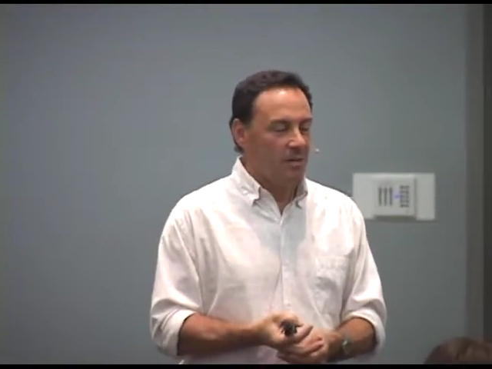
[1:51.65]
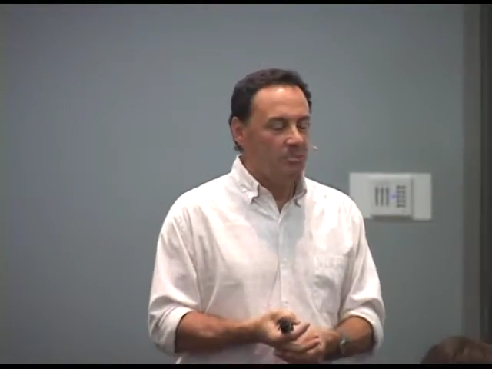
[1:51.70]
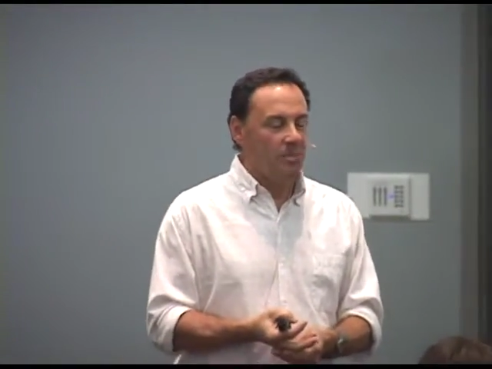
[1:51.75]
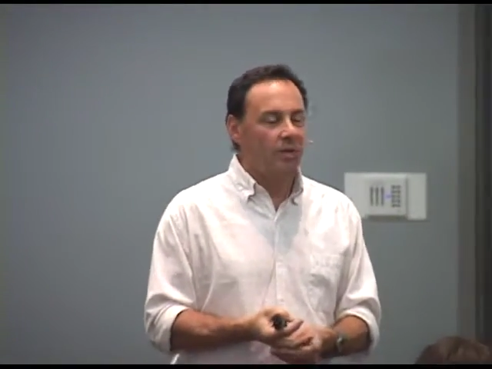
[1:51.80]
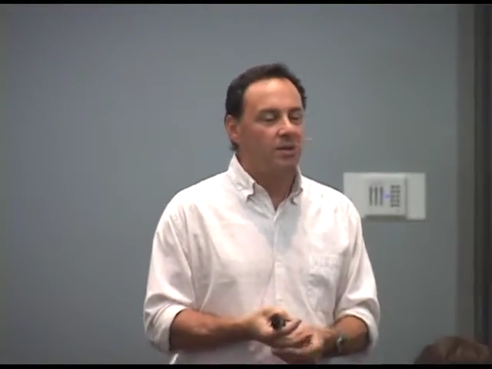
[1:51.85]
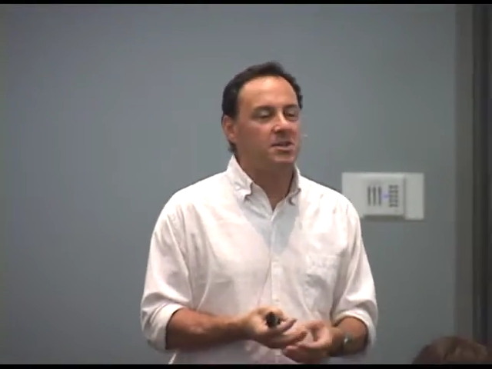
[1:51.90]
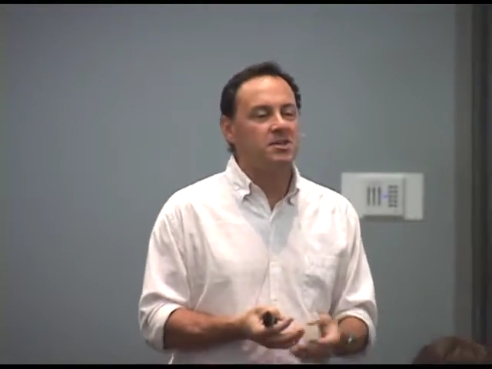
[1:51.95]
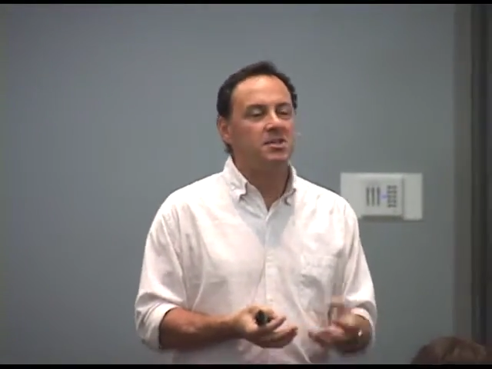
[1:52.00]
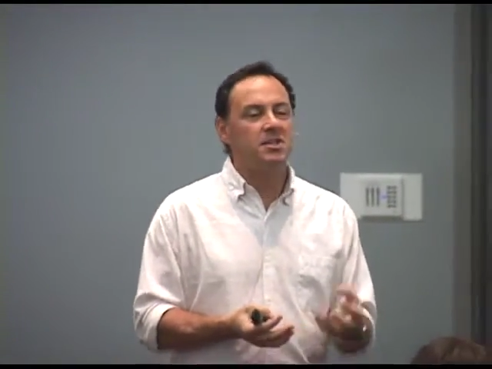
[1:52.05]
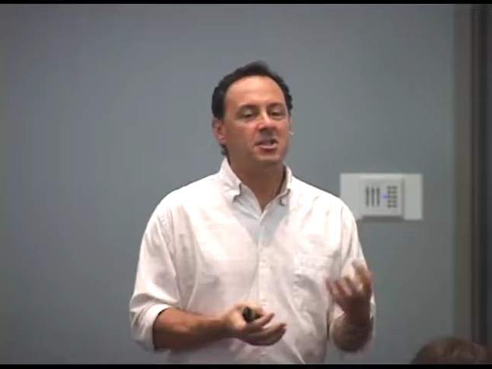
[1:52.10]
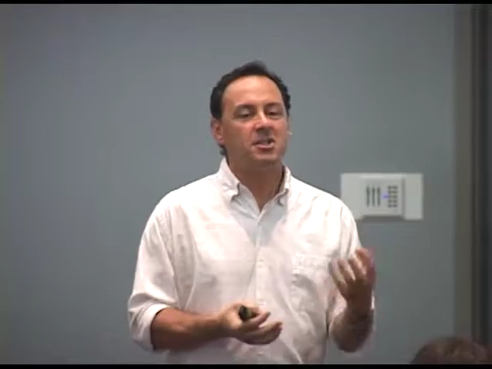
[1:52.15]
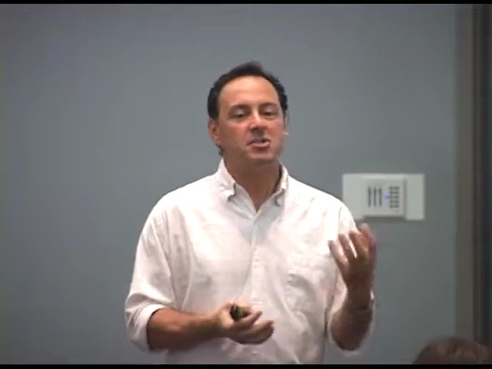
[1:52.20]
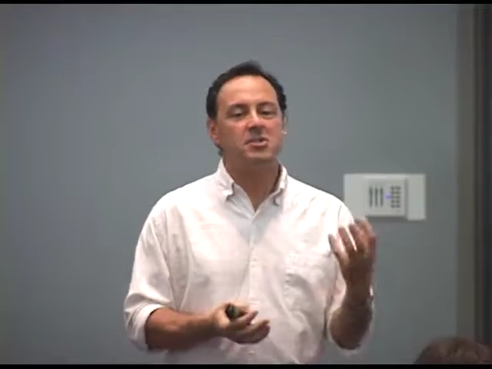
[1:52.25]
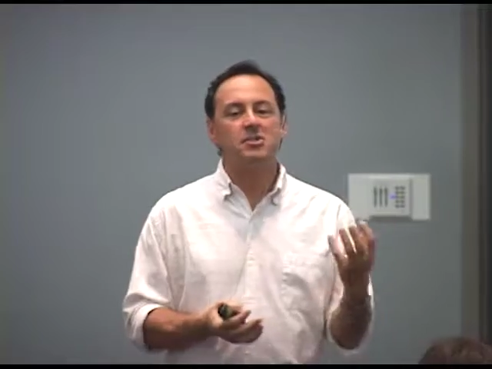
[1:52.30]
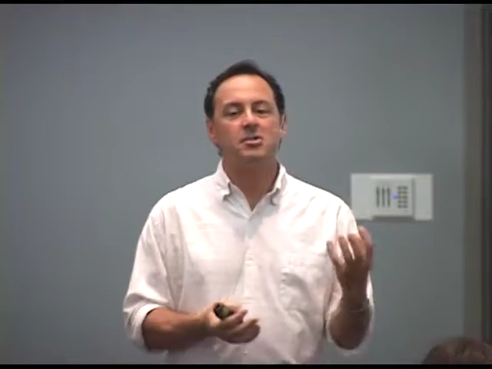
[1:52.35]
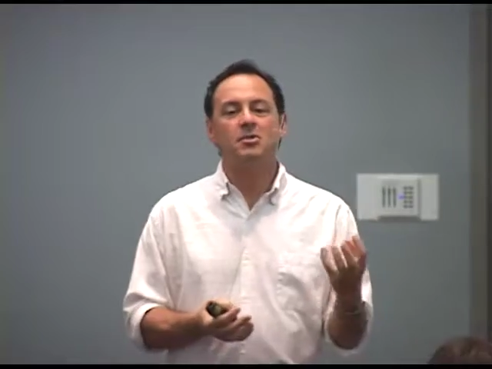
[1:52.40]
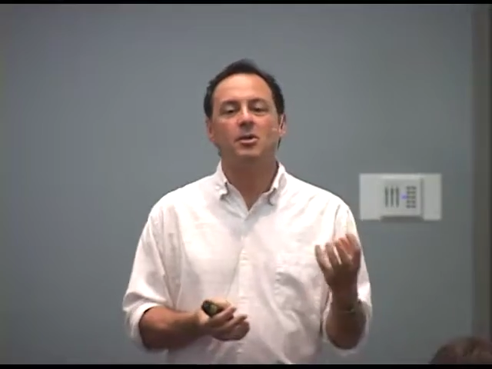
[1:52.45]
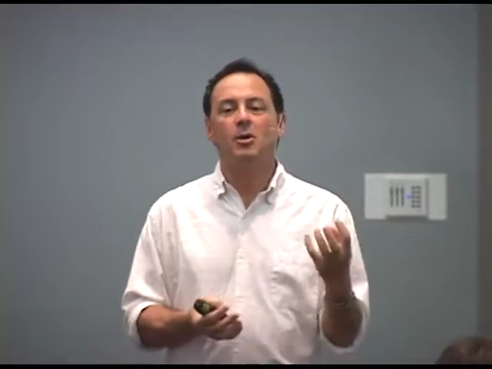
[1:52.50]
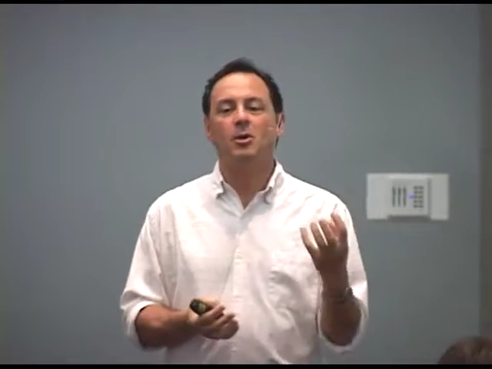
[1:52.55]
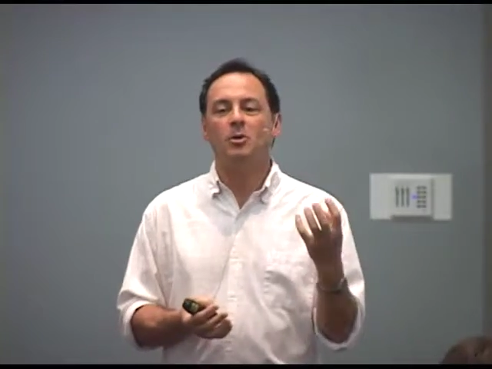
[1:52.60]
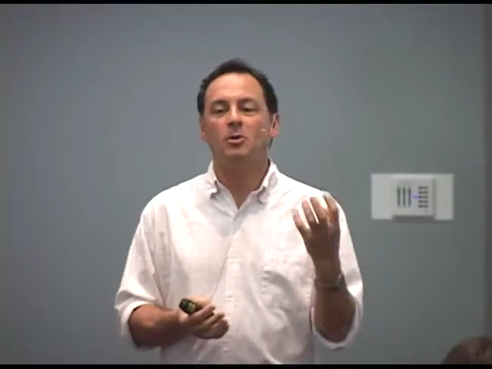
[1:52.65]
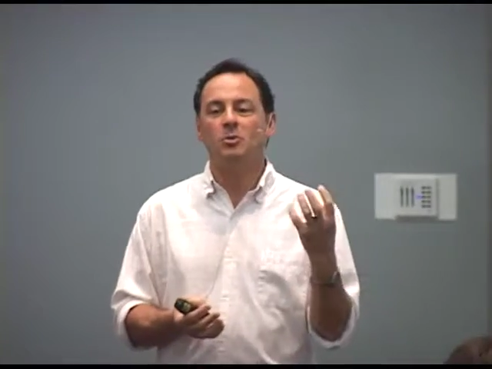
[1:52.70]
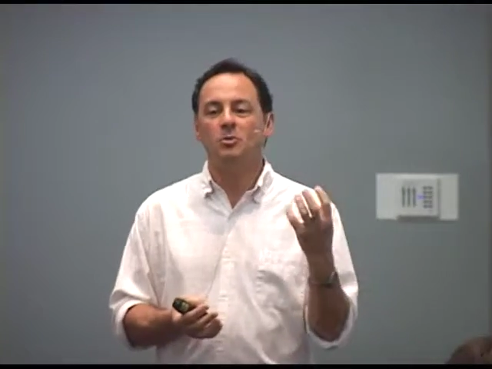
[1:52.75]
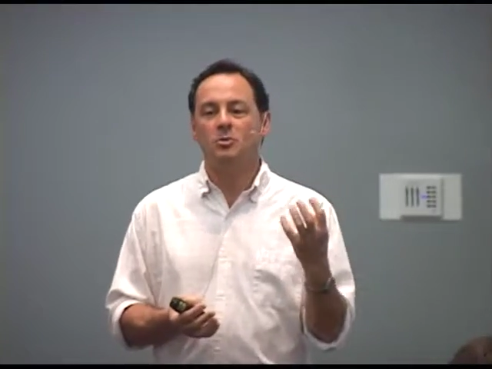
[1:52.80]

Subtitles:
Because it is so